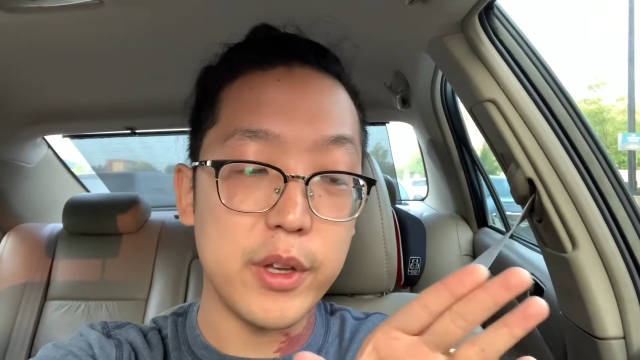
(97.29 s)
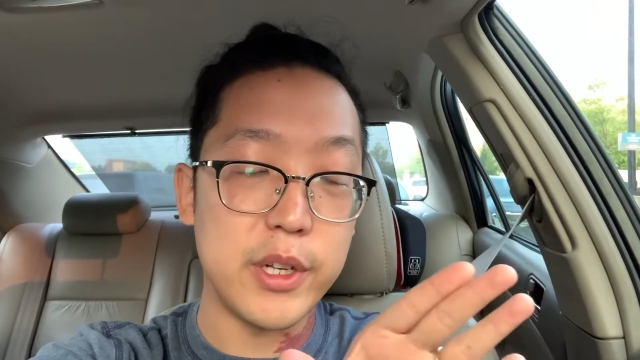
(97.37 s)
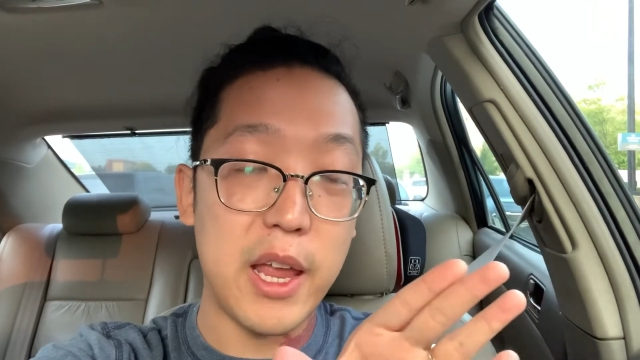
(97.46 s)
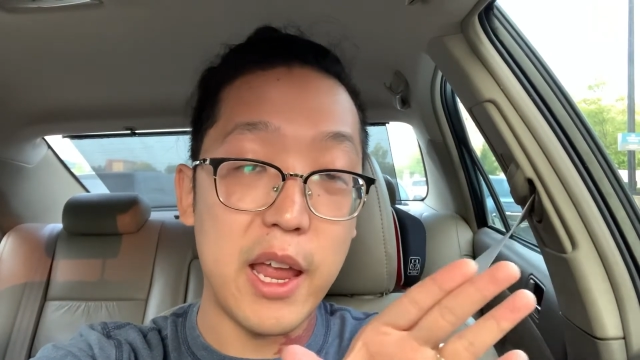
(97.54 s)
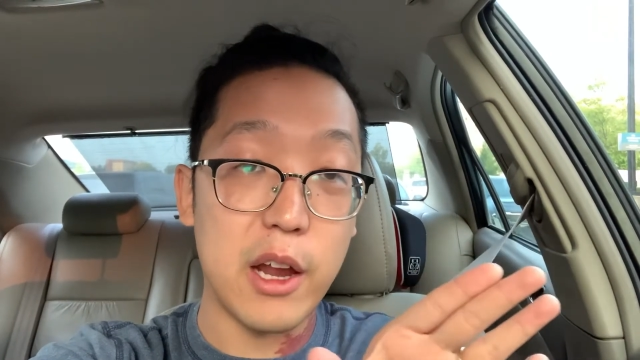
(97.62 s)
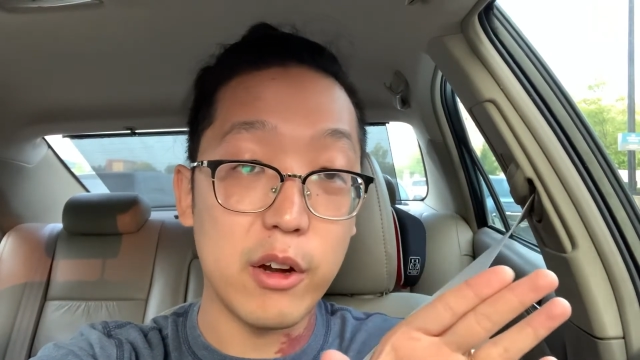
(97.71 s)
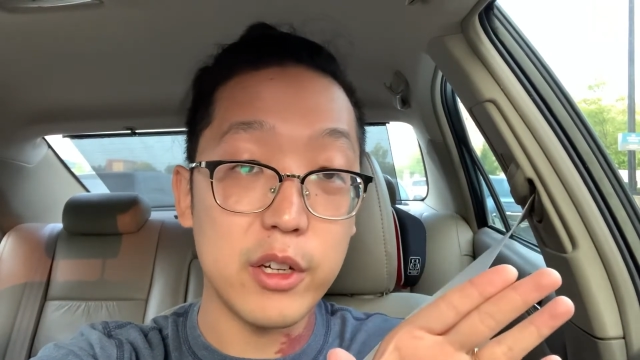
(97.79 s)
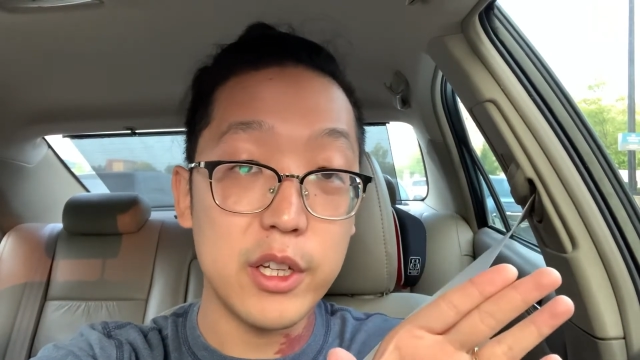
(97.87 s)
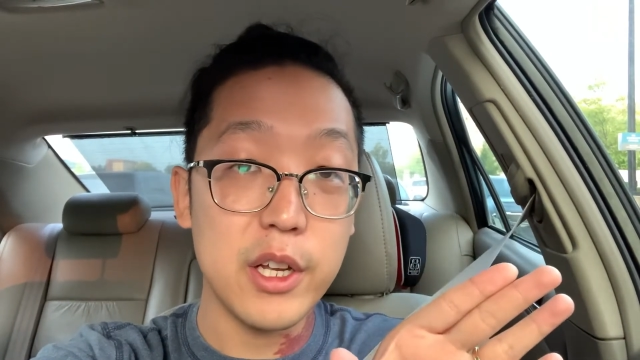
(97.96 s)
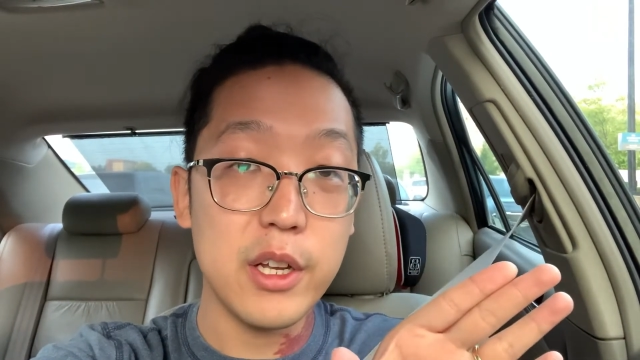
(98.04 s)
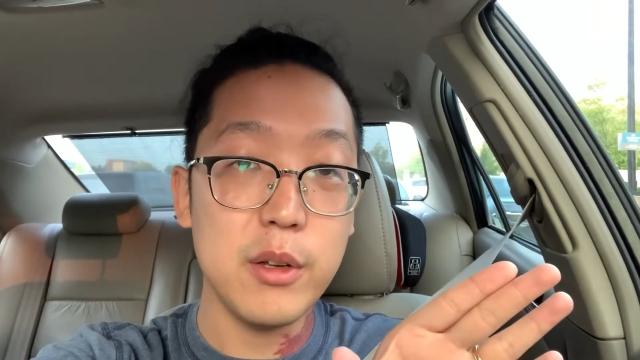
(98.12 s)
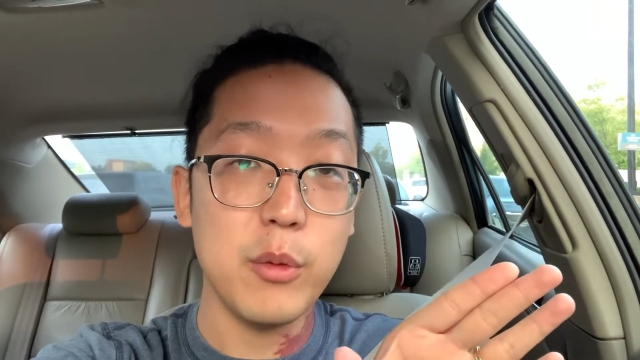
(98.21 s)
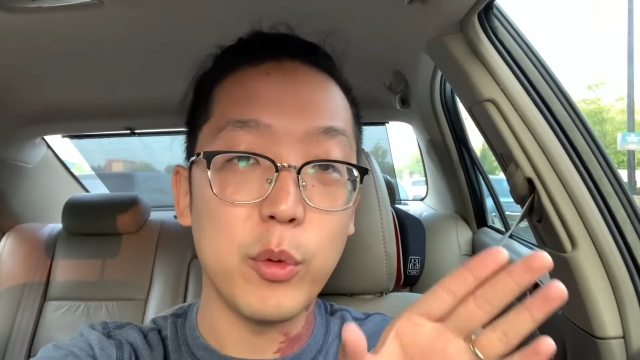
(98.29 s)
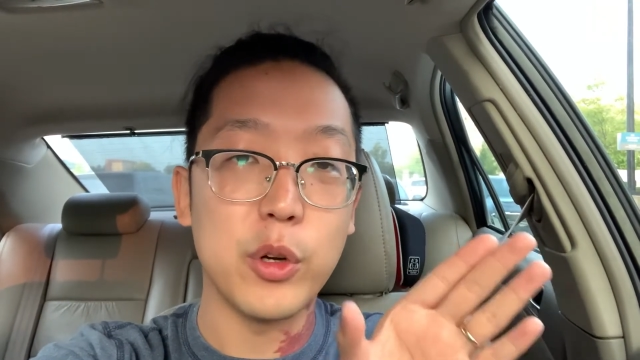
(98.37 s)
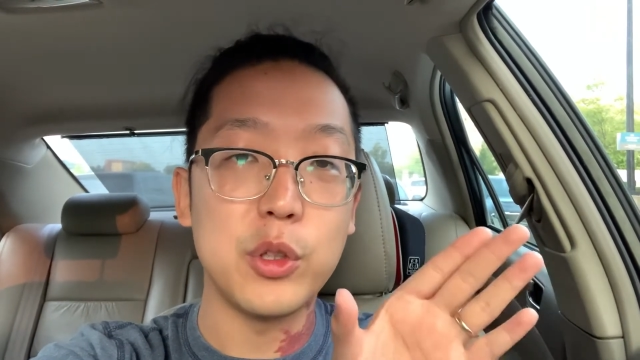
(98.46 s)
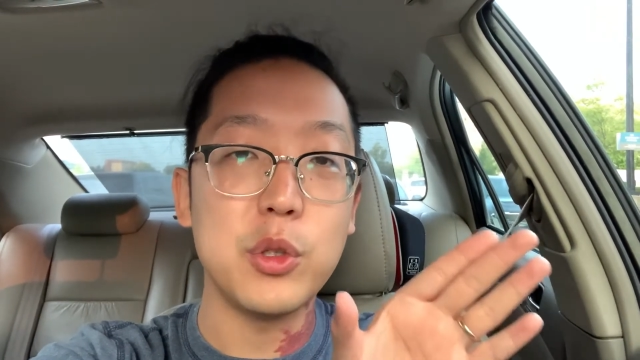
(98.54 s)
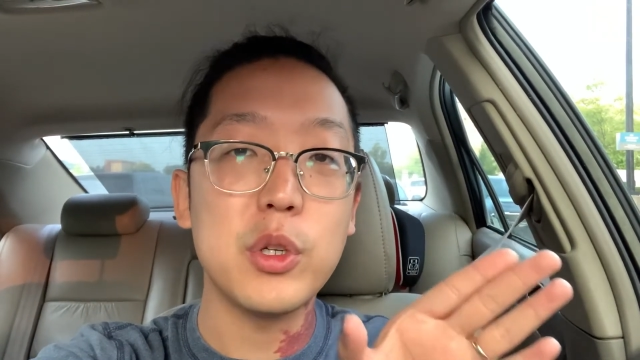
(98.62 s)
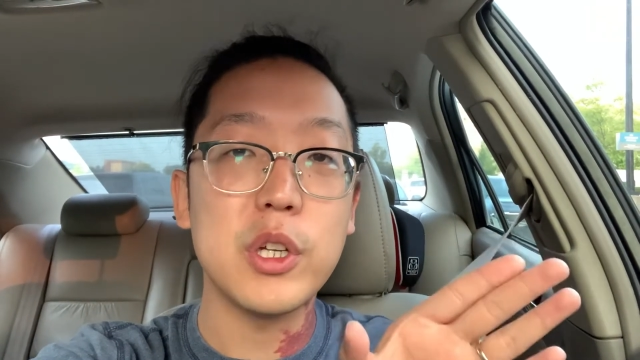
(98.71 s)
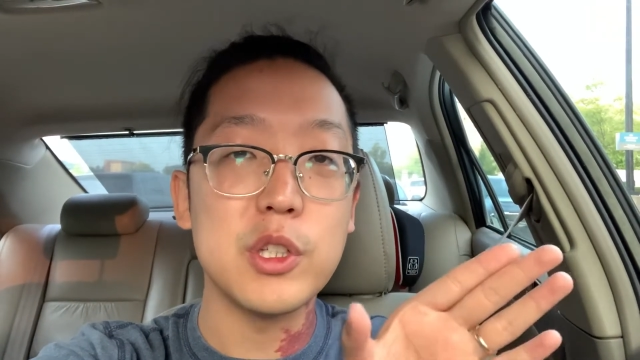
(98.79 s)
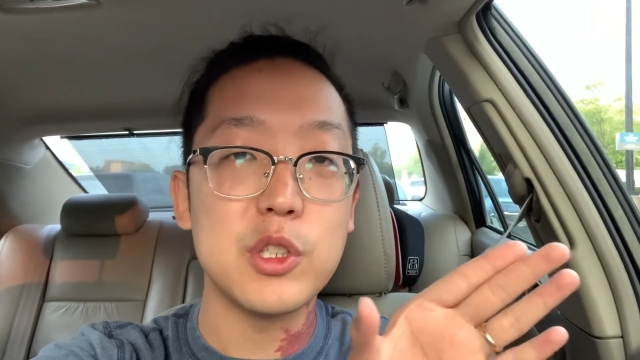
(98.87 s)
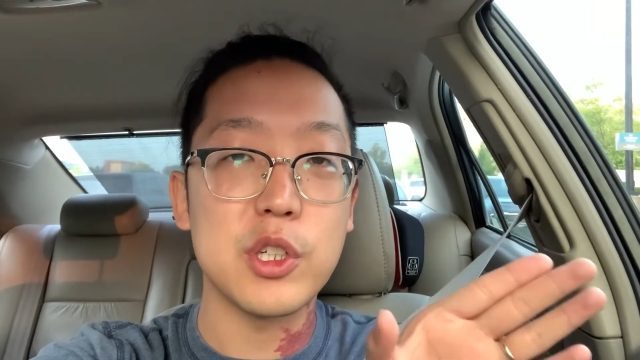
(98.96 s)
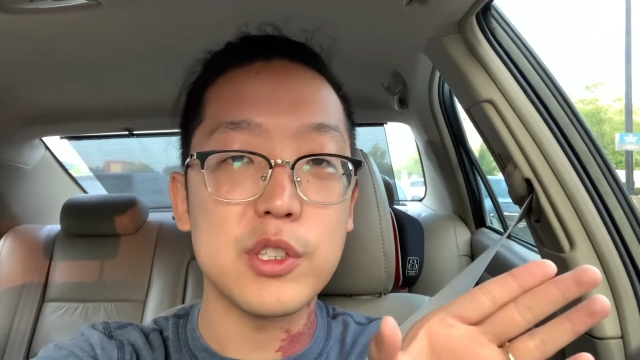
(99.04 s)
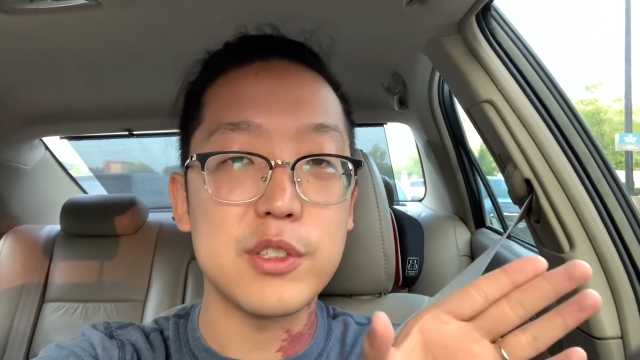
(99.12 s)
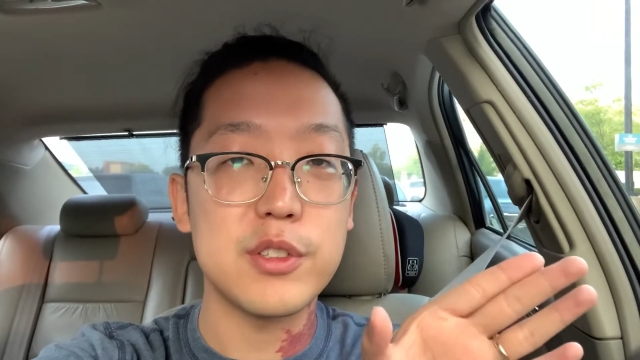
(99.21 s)
an area where you can
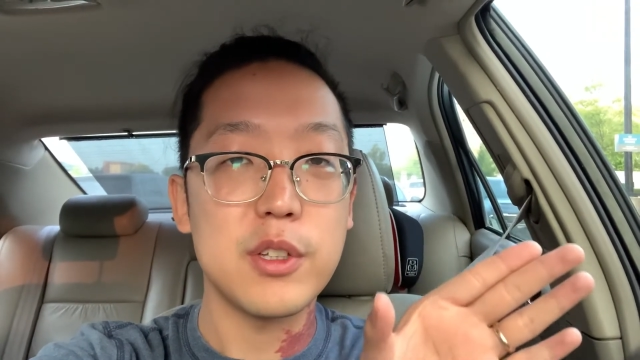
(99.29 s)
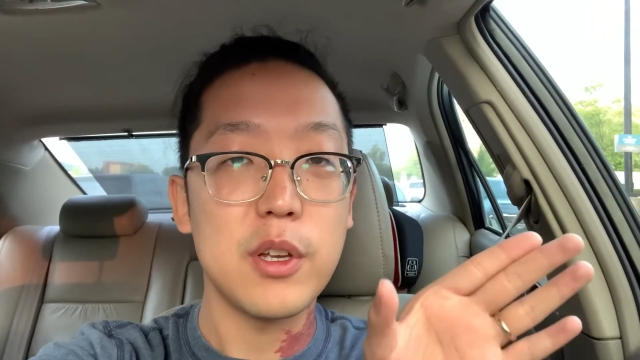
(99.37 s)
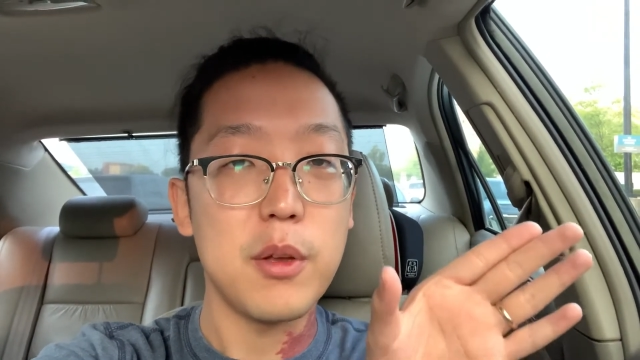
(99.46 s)
just